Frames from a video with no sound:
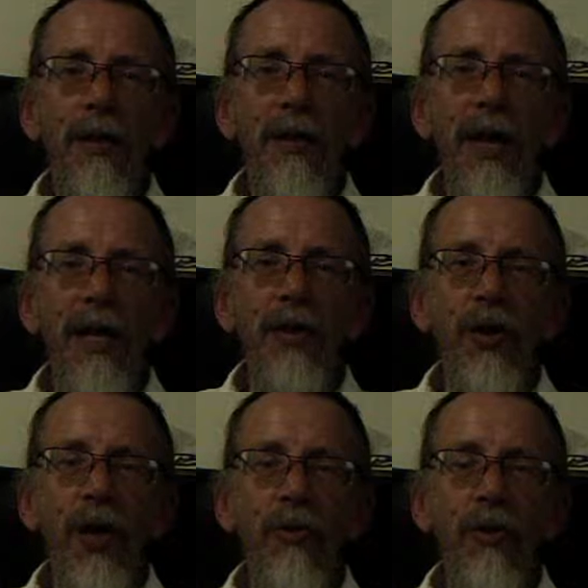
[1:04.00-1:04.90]
then
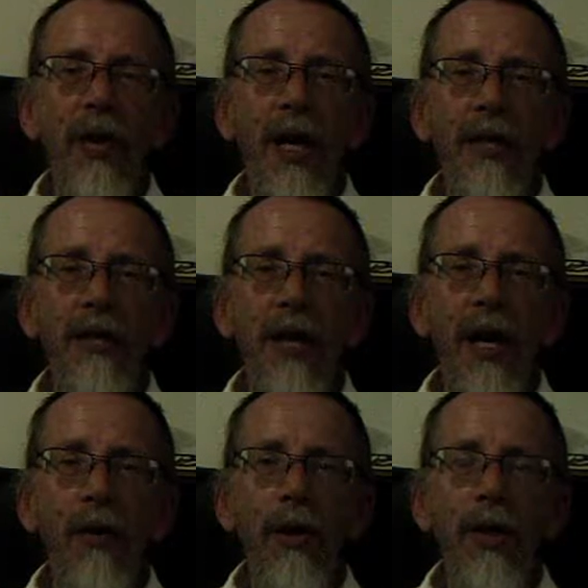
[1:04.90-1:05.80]
General
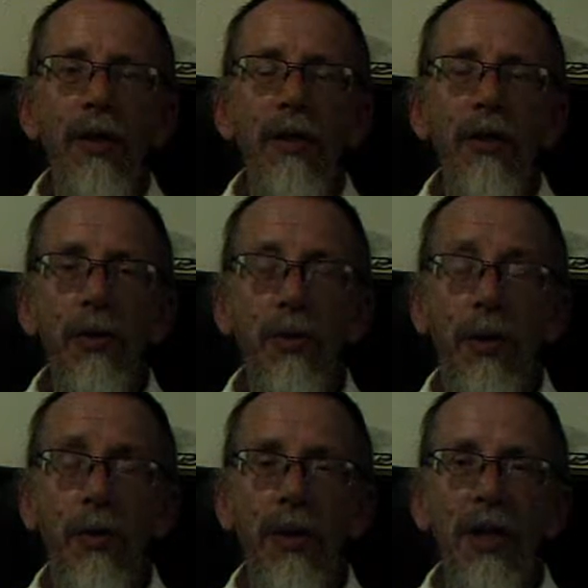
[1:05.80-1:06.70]
Eisenhower,
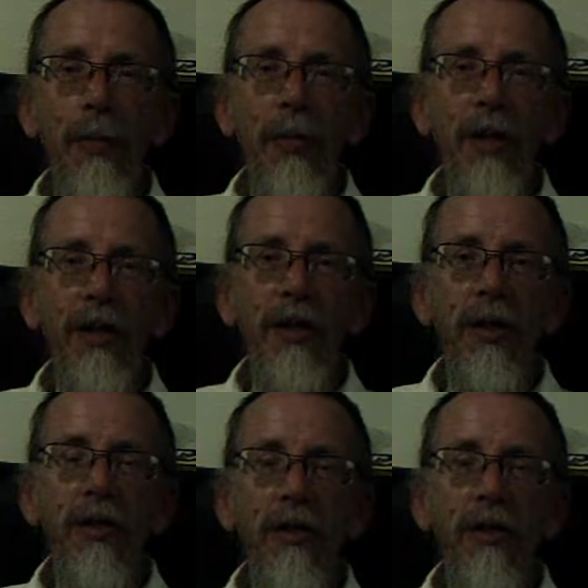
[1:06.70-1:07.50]
subsequently President,